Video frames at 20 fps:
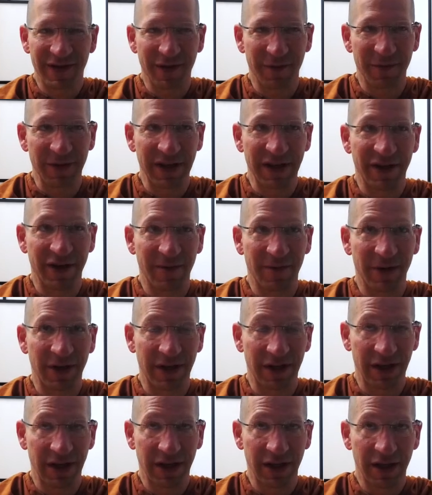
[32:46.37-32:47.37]
They'll be here,
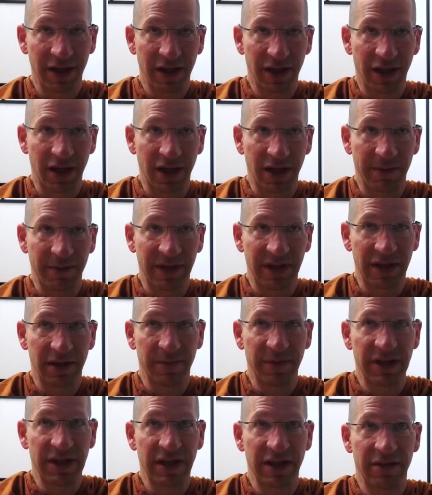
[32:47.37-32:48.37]
but it'll
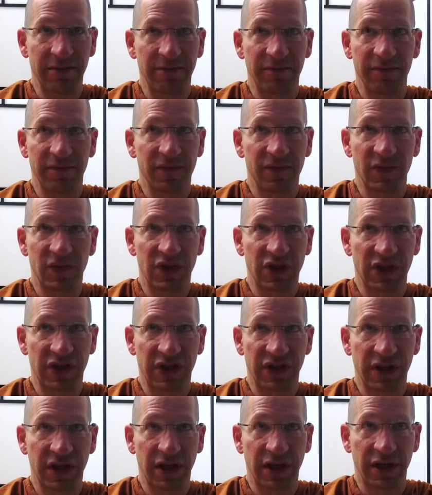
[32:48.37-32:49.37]
be
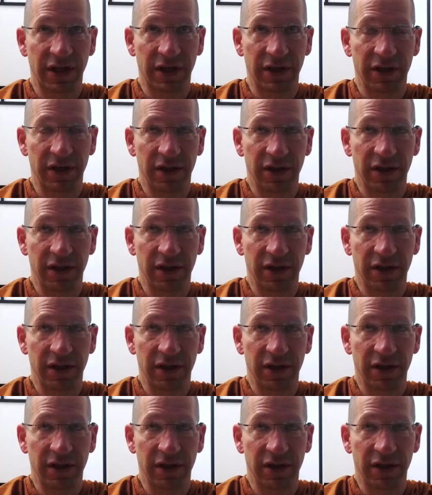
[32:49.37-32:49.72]
just less